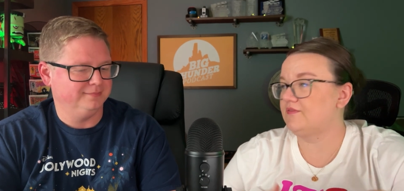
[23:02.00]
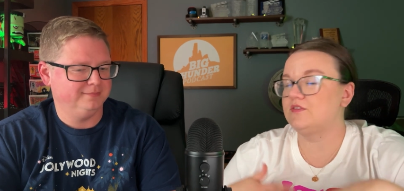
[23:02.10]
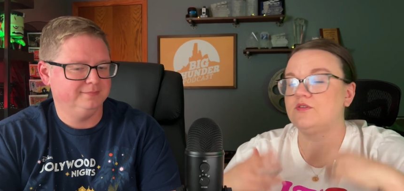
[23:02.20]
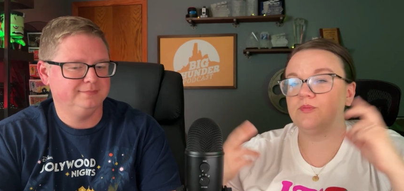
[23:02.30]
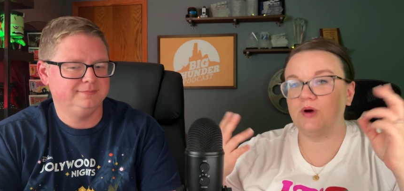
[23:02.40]

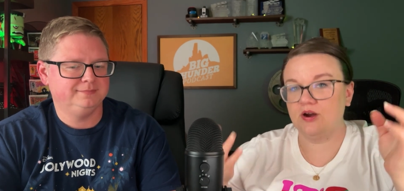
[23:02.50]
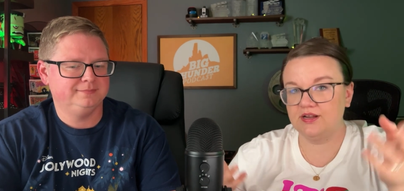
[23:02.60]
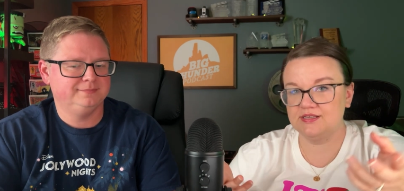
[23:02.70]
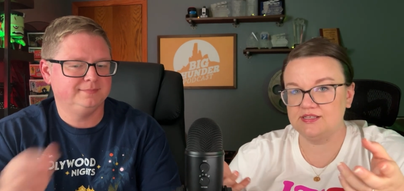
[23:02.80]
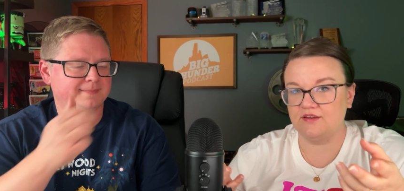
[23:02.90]
Speaker 1: even though the
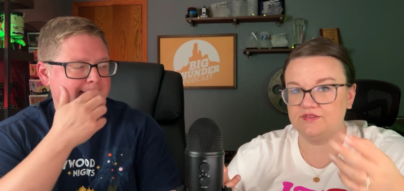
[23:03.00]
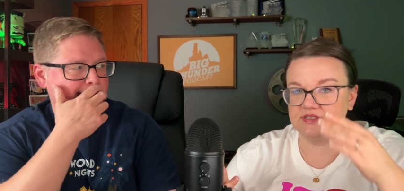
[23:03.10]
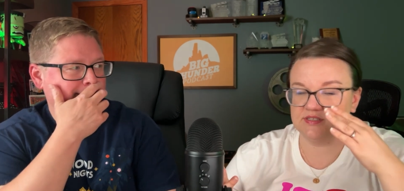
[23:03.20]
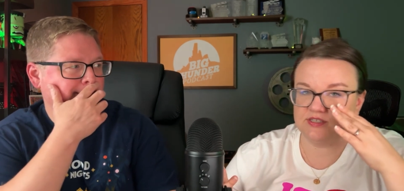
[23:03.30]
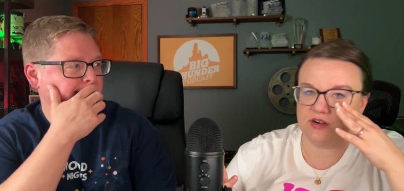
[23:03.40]
party
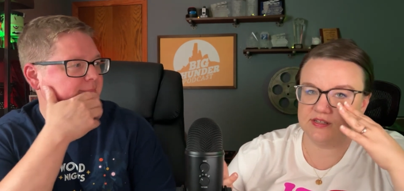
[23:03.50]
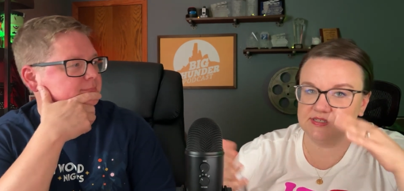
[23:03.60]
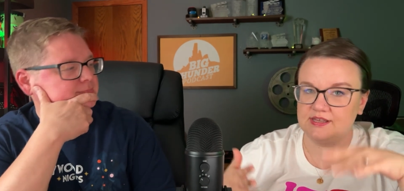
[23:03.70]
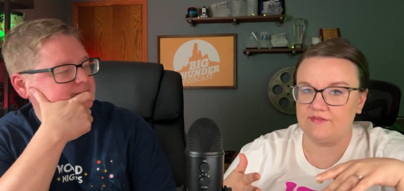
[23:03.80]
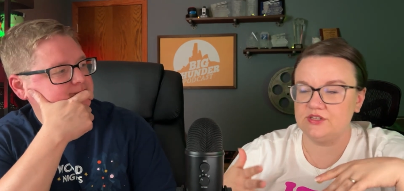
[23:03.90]
itself doesn't start
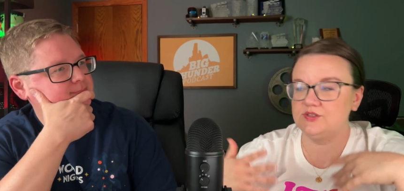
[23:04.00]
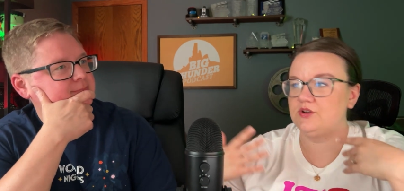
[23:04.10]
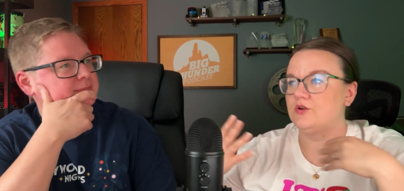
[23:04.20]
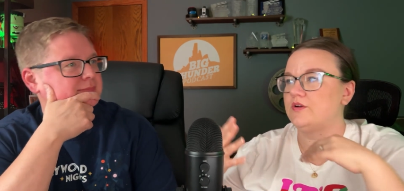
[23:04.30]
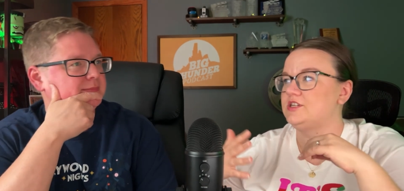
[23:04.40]
at seven.
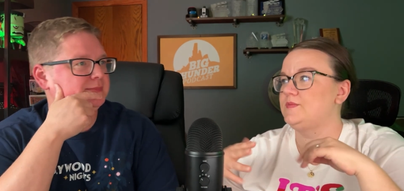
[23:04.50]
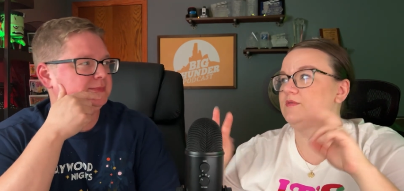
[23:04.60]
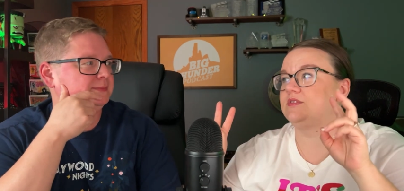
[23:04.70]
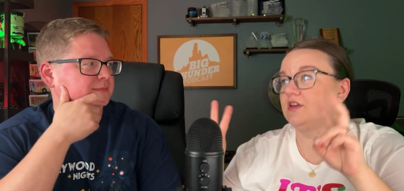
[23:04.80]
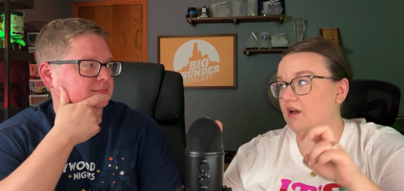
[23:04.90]
So you're going
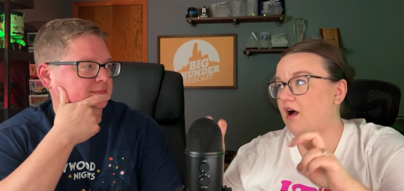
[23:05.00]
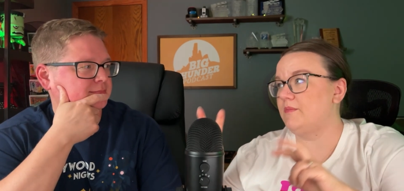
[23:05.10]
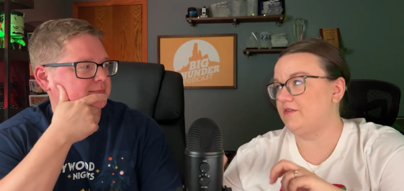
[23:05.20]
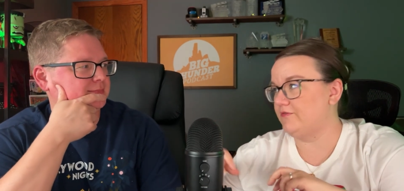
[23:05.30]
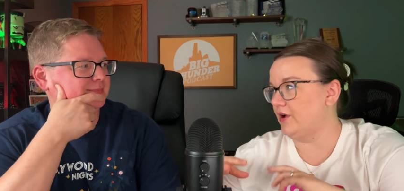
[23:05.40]
to be with the
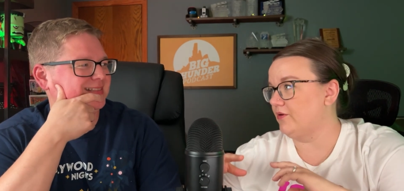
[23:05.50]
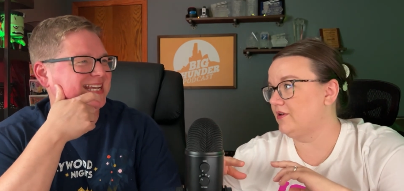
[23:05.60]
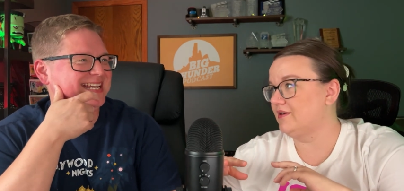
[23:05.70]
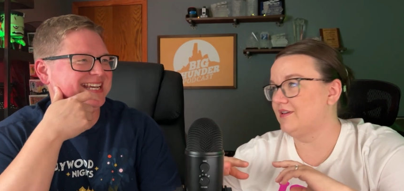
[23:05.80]
common folk